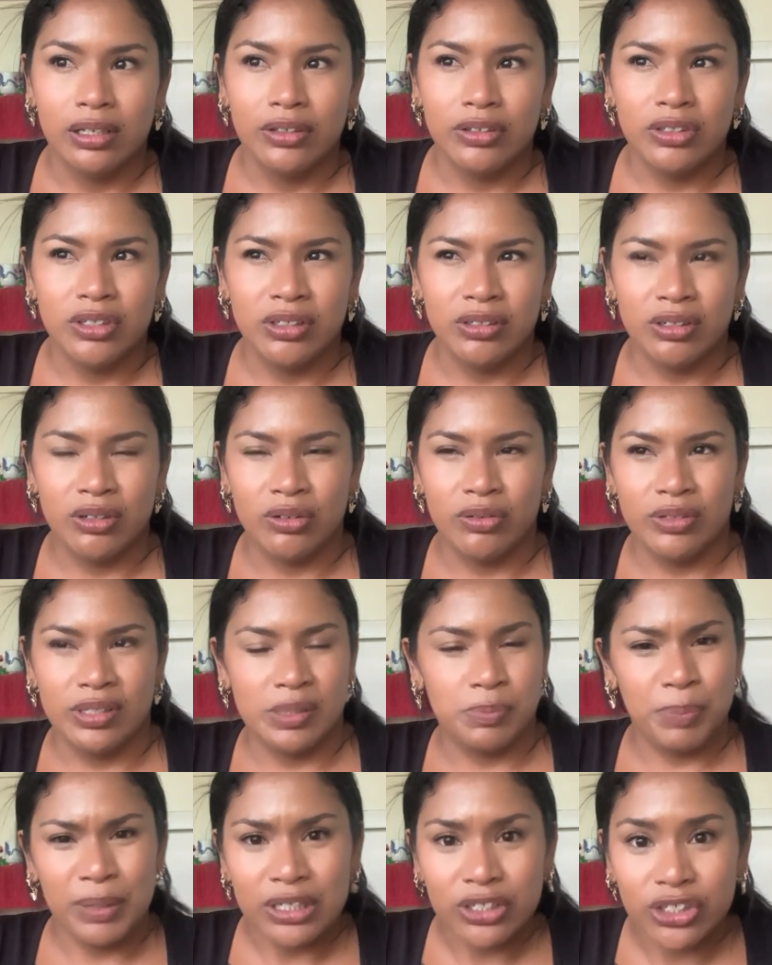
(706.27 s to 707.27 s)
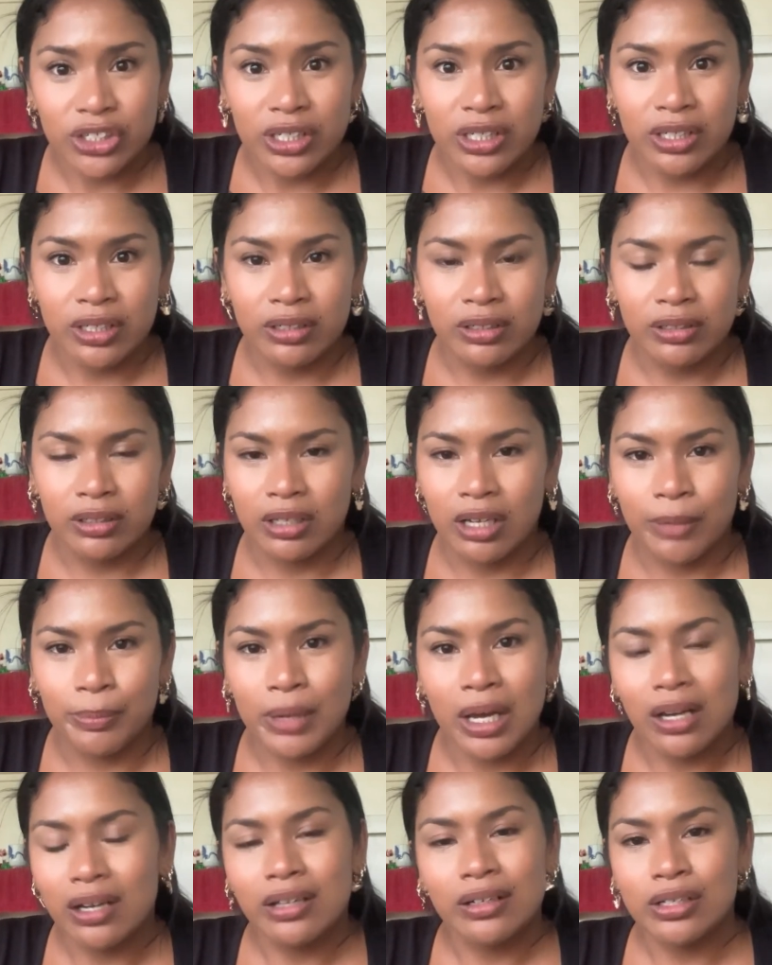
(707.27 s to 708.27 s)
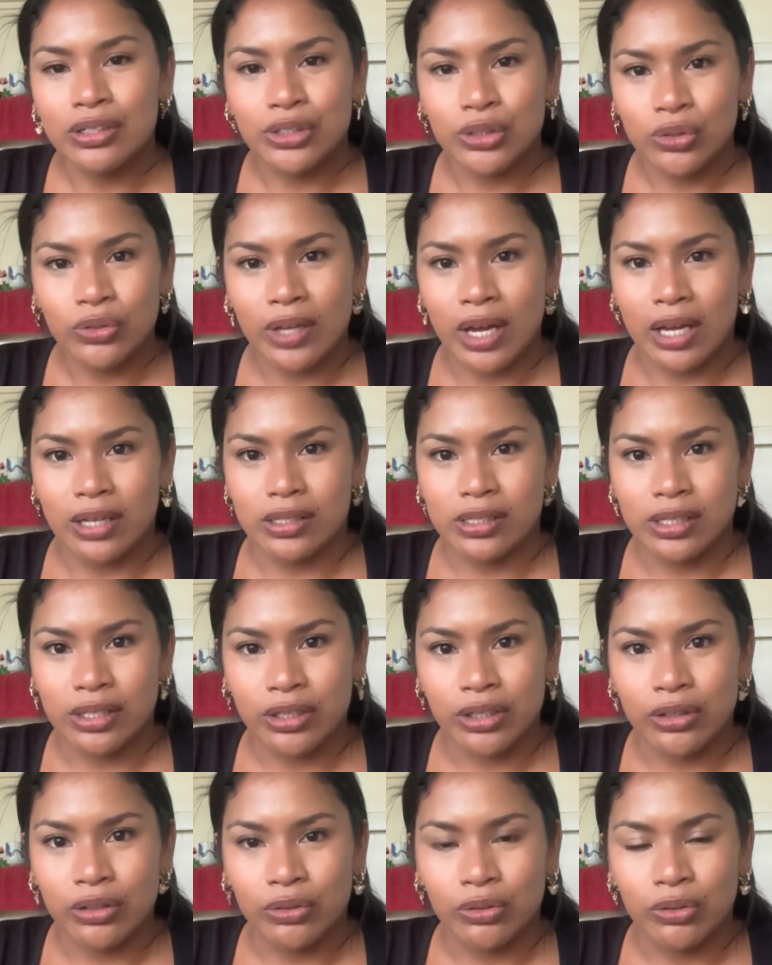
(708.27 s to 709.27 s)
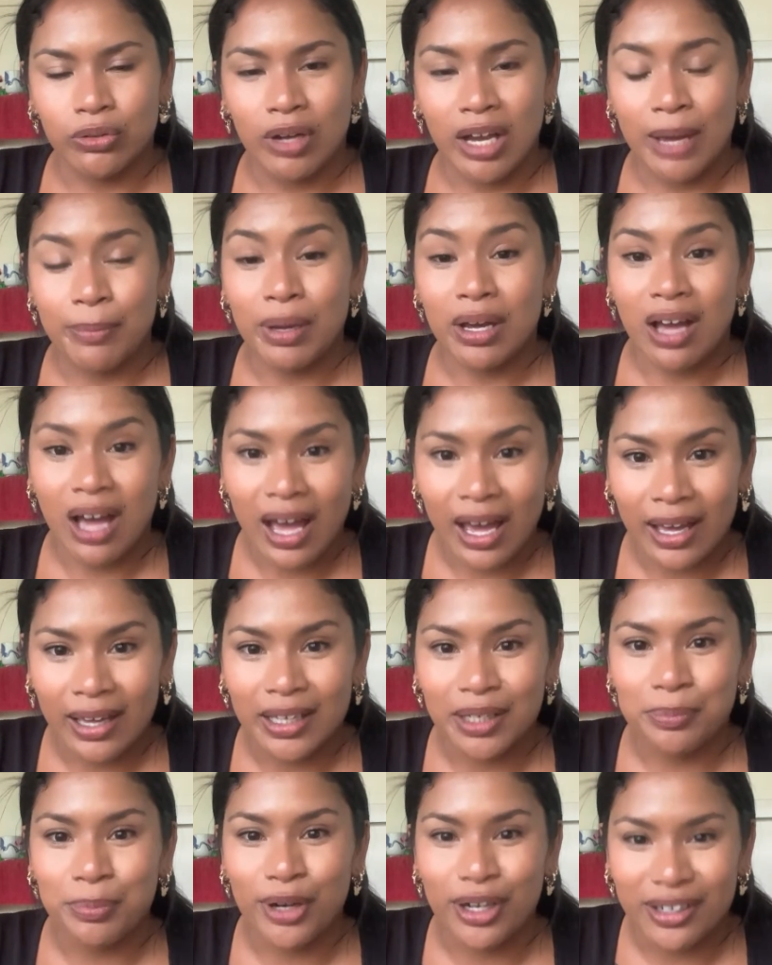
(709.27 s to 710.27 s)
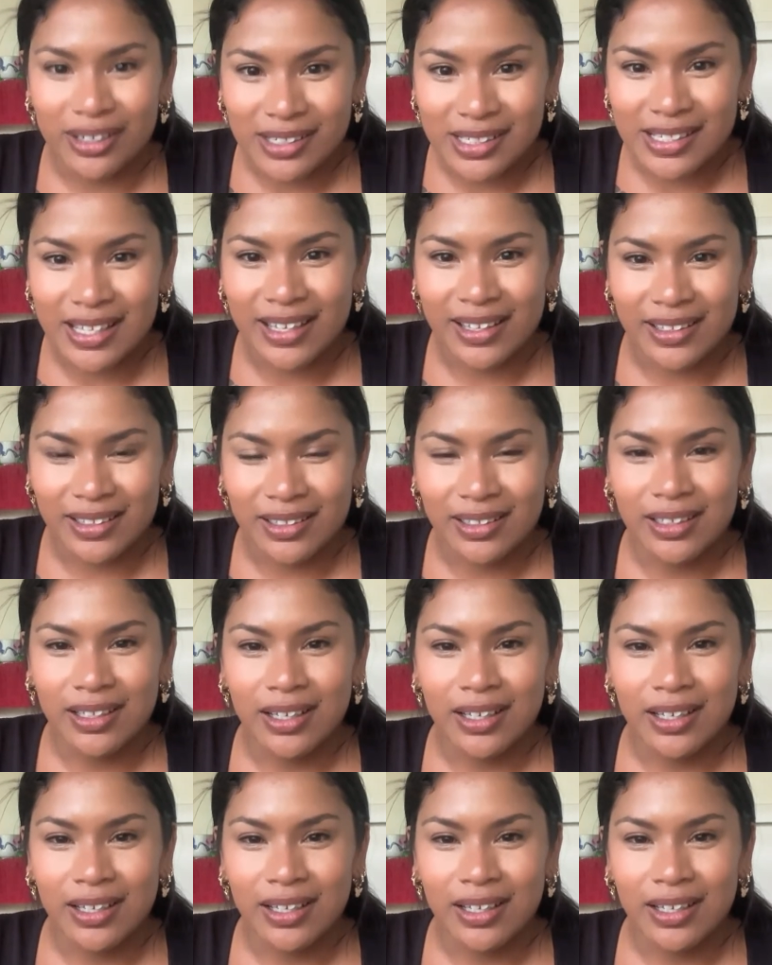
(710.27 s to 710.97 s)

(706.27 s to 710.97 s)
you know, is bitchy. I'm not going to do that to you. I'm a kind person.